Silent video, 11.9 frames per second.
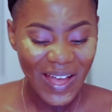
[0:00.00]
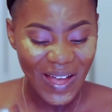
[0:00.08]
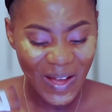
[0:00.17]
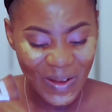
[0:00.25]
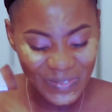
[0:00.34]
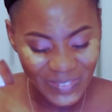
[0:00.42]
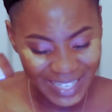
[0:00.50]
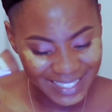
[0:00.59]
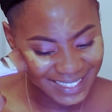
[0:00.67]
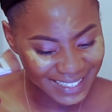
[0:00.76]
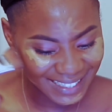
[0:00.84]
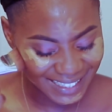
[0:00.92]
Oh my
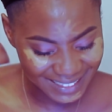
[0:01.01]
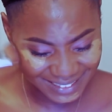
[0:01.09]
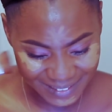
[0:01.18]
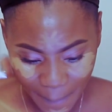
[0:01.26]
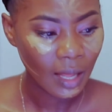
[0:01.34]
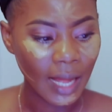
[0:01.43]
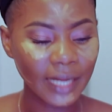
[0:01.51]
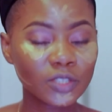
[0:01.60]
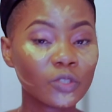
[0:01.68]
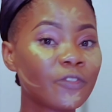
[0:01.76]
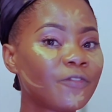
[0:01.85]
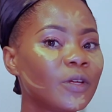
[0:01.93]
goodness. I
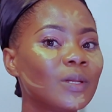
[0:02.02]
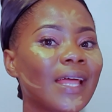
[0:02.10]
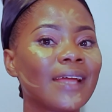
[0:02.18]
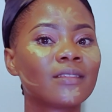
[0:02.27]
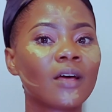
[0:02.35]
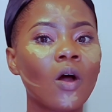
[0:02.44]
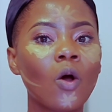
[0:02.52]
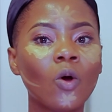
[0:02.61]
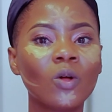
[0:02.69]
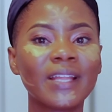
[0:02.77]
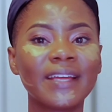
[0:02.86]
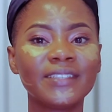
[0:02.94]
do feel like the
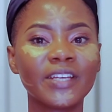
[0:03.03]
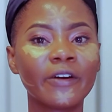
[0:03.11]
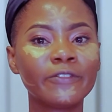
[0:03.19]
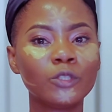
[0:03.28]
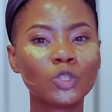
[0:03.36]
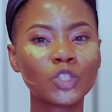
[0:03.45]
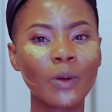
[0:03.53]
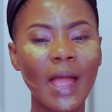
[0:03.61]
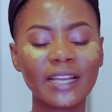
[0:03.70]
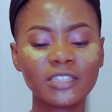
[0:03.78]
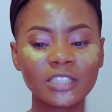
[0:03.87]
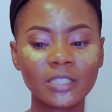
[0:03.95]
whole idea of you
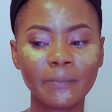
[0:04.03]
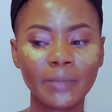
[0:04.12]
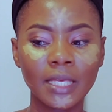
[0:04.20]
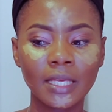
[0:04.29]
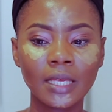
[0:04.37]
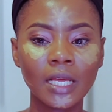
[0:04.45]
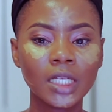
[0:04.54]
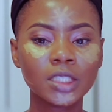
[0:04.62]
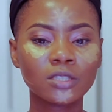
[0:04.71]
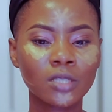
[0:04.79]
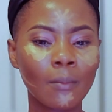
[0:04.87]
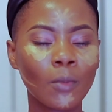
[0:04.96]
trying to be
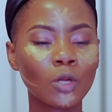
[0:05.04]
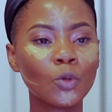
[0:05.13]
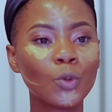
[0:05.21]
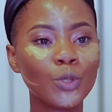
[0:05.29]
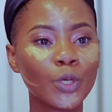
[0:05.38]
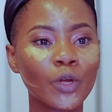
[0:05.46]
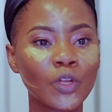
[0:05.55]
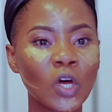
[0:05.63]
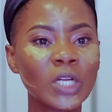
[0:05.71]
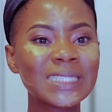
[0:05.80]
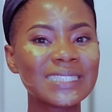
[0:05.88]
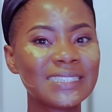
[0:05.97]
someone who you're
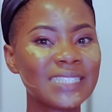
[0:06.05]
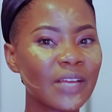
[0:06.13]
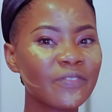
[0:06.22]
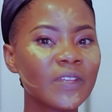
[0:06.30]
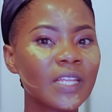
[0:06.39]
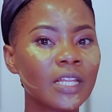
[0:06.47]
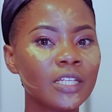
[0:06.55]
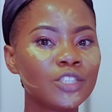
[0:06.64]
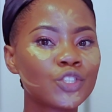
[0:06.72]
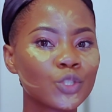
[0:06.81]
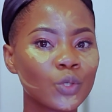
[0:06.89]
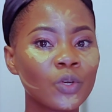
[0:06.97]
not definitely
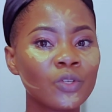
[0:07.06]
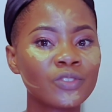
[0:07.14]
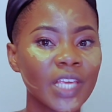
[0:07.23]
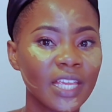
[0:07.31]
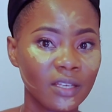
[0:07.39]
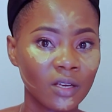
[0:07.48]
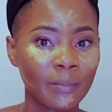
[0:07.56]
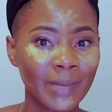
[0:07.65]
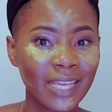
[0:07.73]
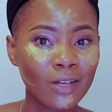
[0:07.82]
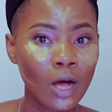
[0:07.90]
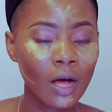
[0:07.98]
shows in your
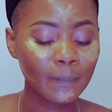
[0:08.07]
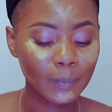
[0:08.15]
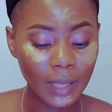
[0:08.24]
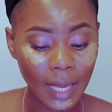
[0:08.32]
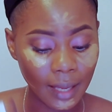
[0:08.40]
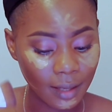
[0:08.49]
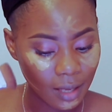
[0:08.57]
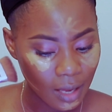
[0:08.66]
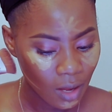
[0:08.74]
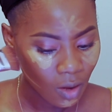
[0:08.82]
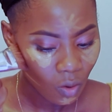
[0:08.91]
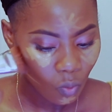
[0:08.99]
makeup. Like,
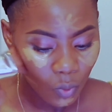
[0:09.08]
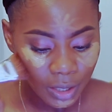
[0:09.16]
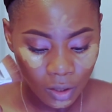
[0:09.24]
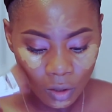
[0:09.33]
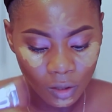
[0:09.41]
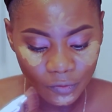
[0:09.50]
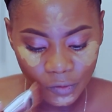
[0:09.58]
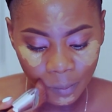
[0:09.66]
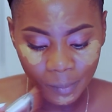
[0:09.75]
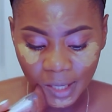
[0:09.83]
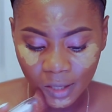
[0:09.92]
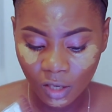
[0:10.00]
when all of your
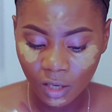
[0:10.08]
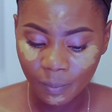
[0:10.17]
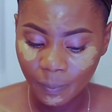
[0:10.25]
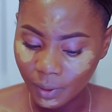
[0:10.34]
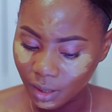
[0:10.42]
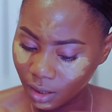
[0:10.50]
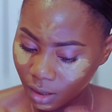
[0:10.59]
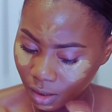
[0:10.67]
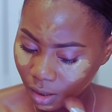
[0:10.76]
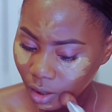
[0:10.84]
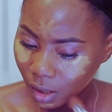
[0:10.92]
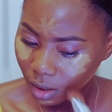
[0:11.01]
makeup
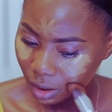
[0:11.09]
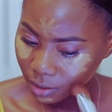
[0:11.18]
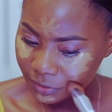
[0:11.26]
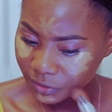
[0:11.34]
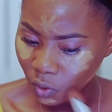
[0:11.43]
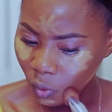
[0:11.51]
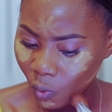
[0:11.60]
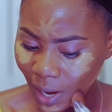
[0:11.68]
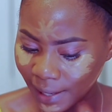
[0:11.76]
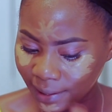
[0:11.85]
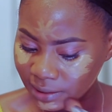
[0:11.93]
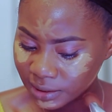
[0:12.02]
is so
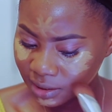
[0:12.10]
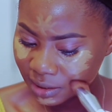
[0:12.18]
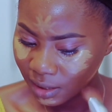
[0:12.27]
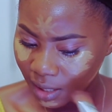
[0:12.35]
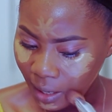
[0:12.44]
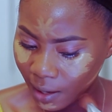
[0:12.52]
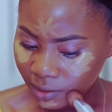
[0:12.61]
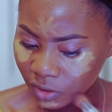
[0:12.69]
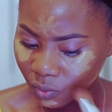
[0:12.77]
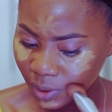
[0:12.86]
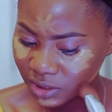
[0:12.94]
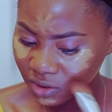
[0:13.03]
white and
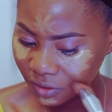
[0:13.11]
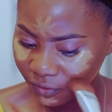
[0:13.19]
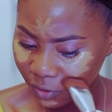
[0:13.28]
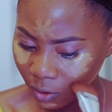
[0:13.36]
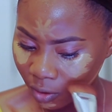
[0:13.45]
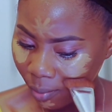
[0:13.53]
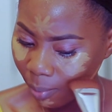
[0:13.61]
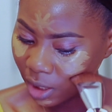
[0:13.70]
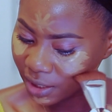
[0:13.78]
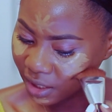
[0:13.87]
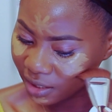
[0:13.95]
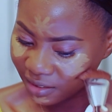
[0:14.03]
the rest of your
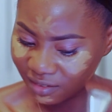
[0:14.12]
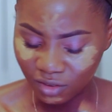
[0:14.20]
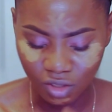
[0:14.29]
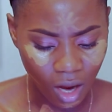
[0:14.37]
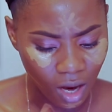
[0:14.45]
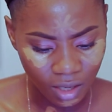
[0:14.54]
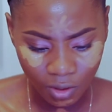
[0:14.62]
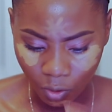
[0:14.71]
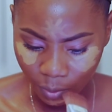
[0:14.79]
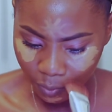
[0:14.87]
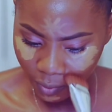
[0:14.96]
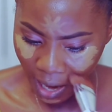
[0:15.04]
body is dark
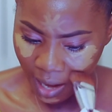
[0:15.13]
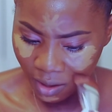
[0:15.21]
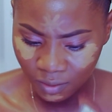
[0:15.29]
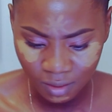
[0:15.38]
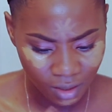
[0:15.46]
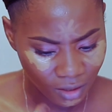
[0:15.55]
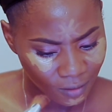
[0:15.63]
or brown,